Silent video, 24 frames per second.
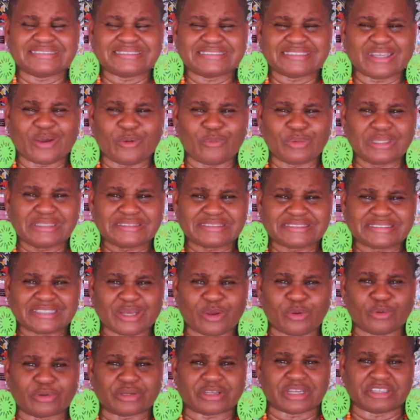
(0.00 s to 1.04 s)

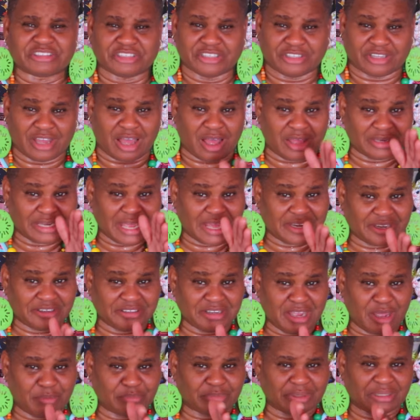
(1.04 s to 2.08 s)
so-and-so, she called out a
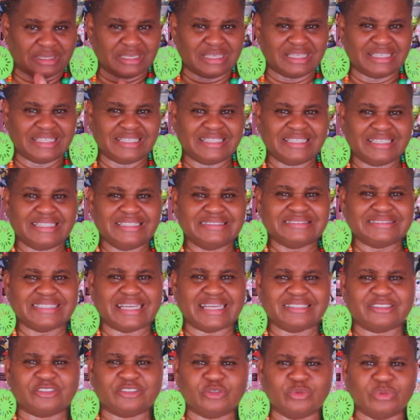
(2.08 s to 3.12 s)
number. Is
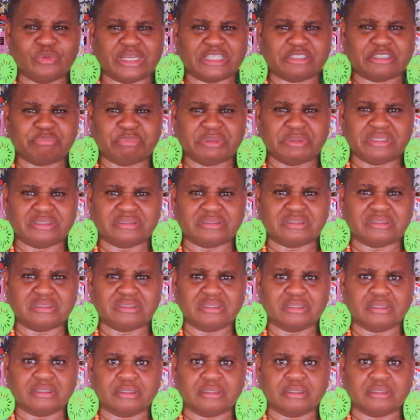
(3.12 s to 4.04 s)
that too expensive?